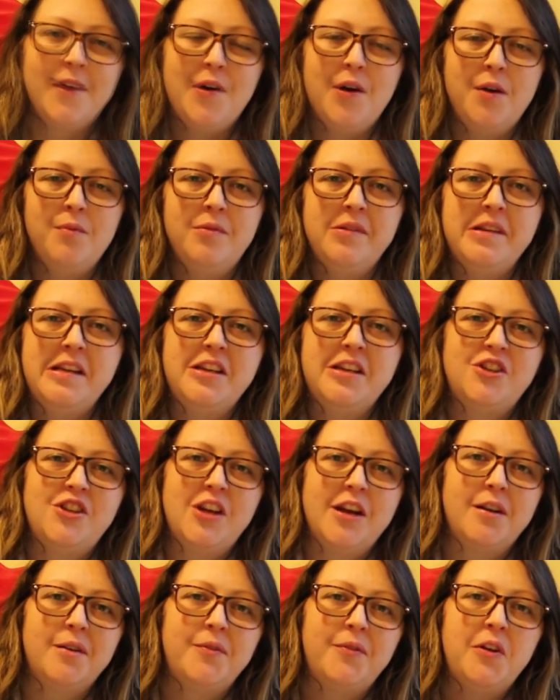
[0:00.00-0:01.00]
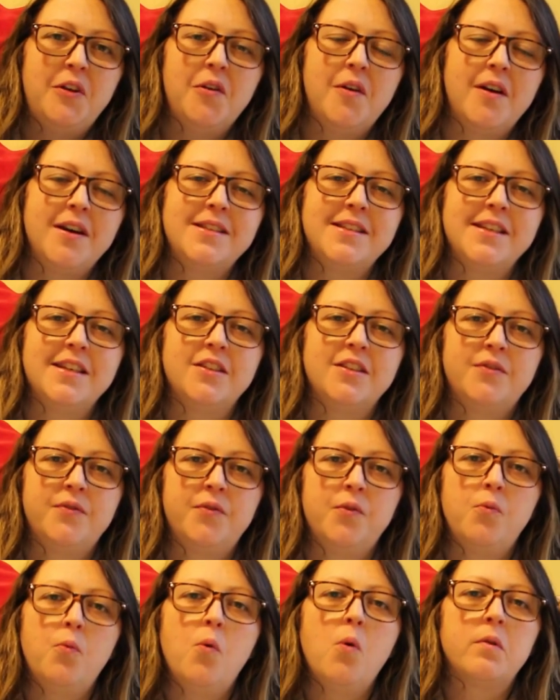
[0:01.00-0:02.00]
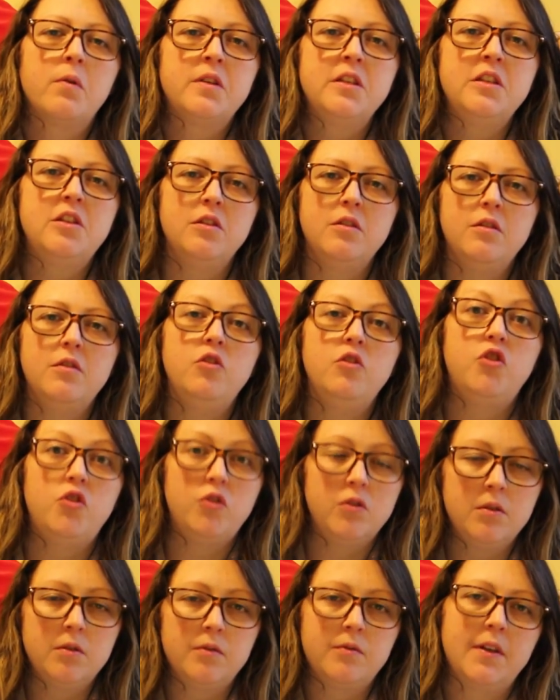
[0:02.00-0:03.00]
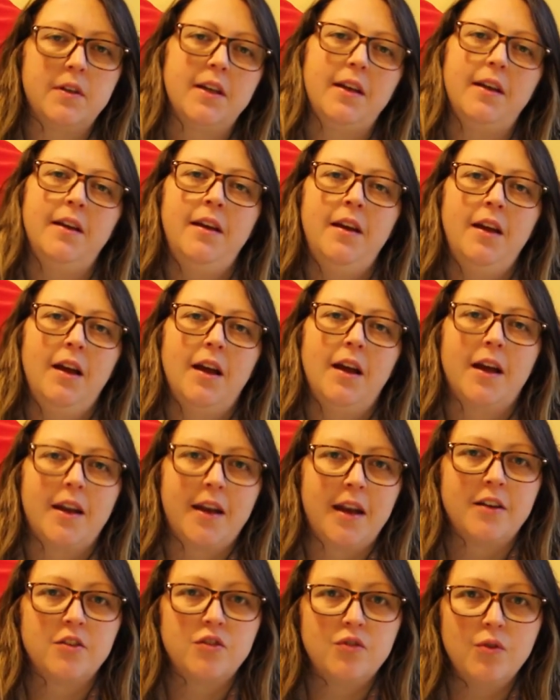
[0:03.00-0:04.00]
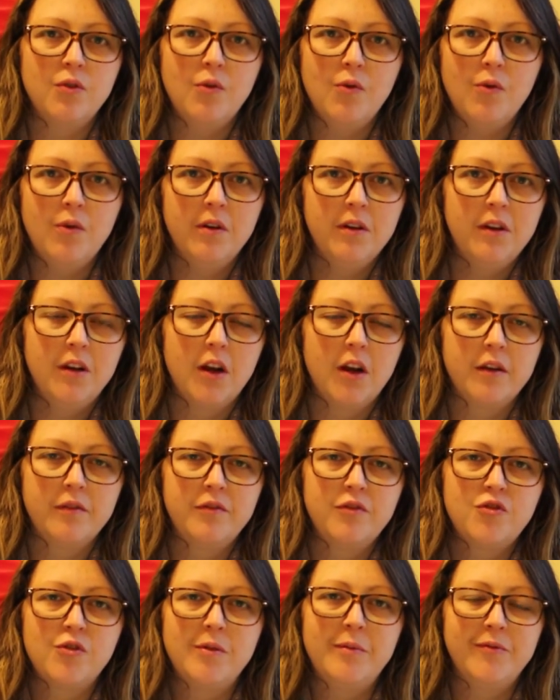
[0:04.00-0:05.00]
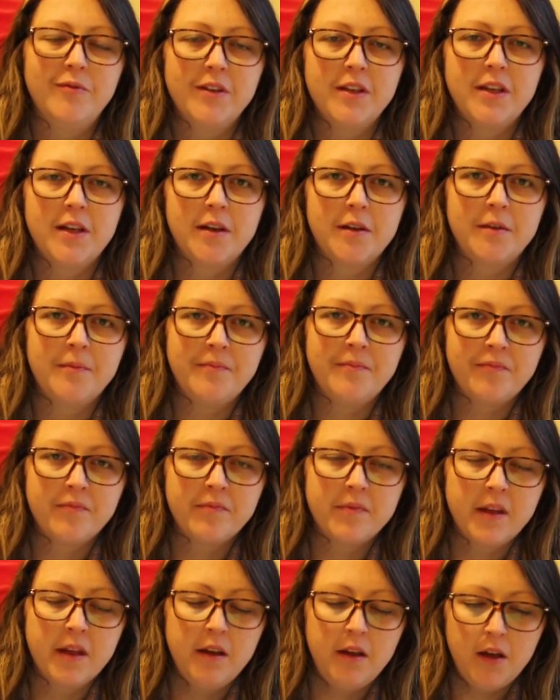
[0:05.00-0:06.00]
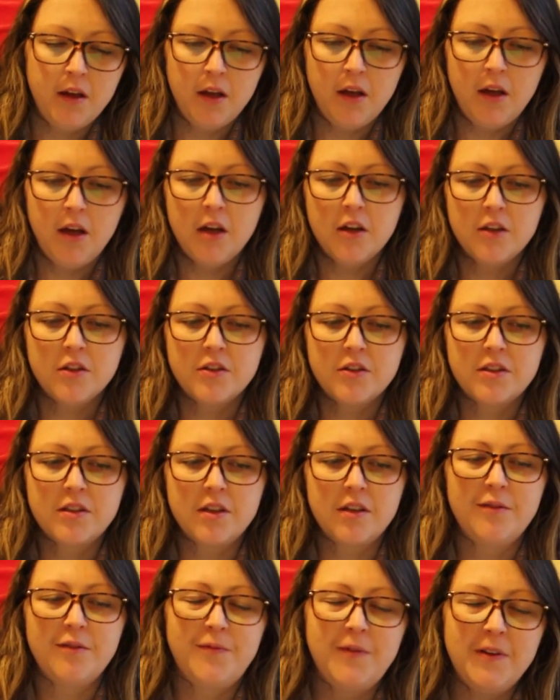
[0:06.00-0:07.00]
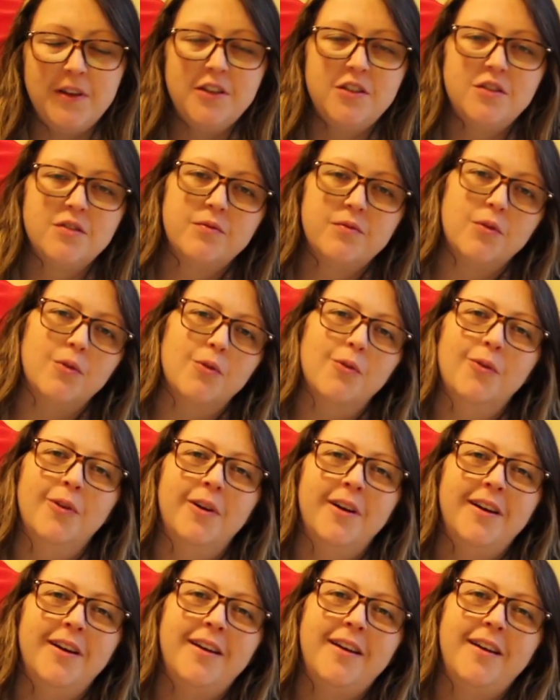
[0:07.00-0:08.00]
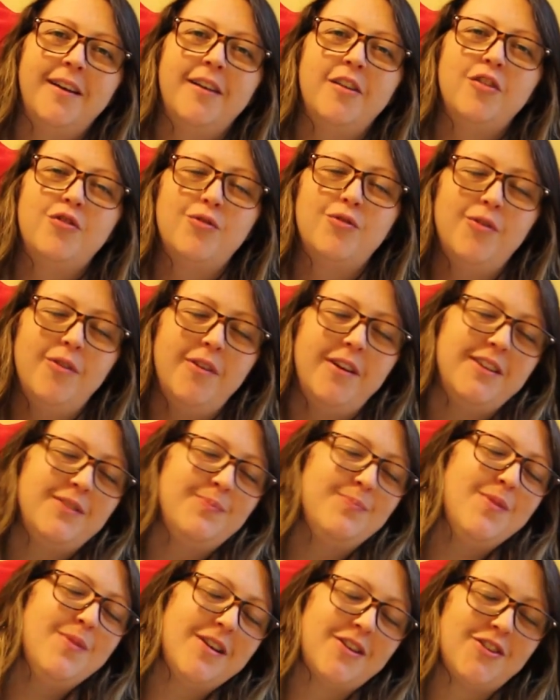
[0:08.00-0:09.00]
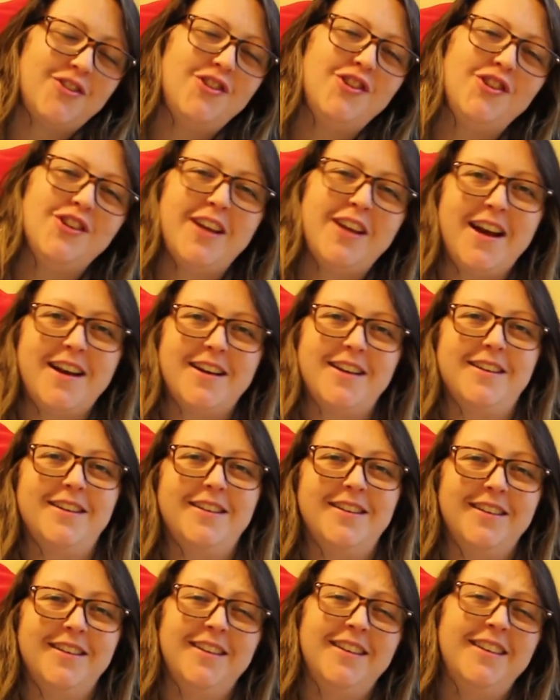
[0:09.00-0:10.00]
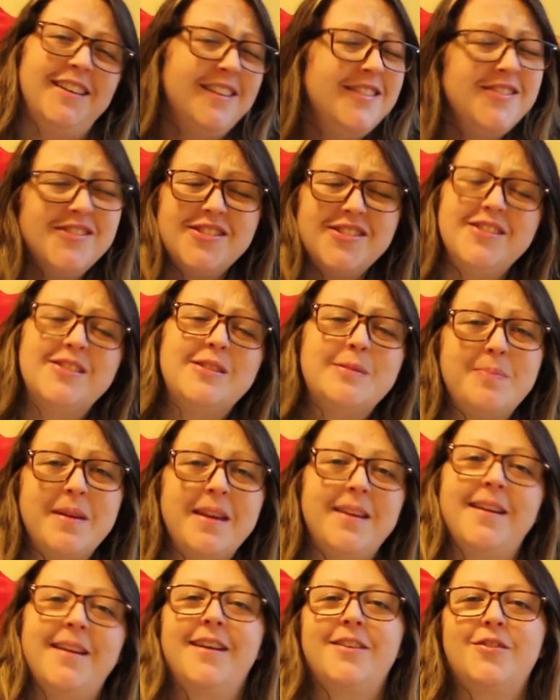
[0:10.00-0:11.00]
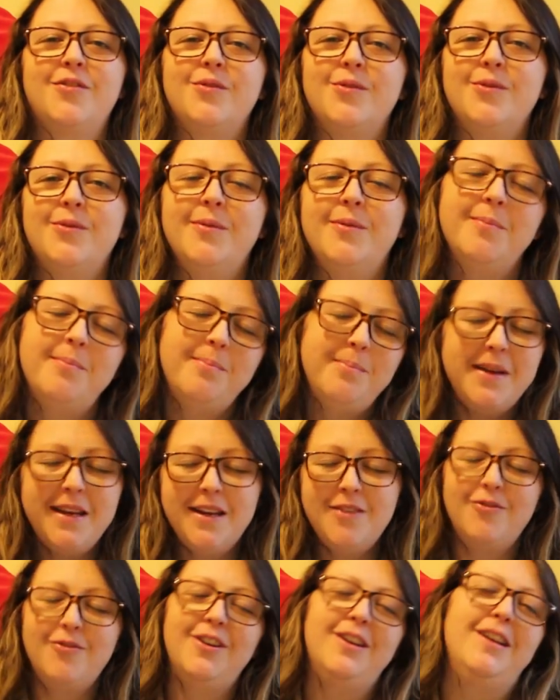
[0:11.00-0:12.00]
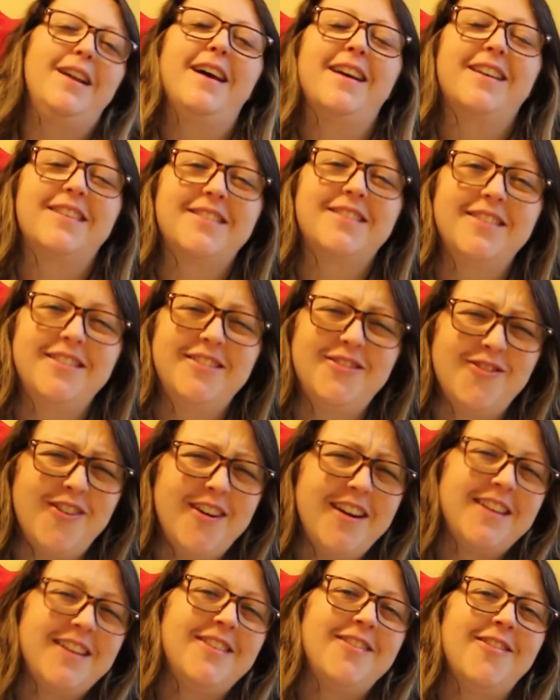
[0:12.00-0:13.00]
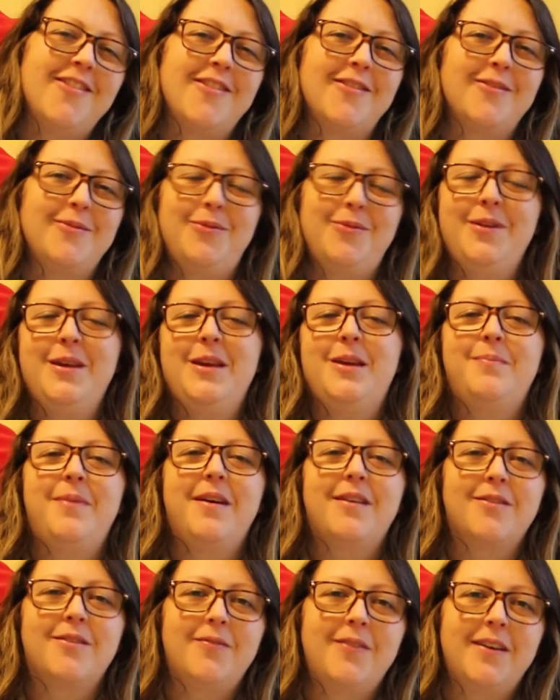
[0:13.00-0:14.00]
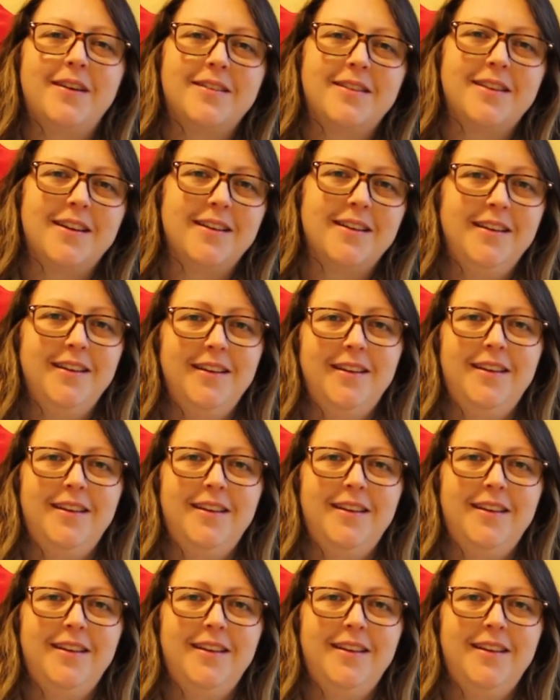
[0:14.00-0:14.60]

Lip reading: I want to share a few ideas for what to do during an actual live stream video. So first of all, try as much as you can just to be natural. Be relaxed. Try and not think about the fact that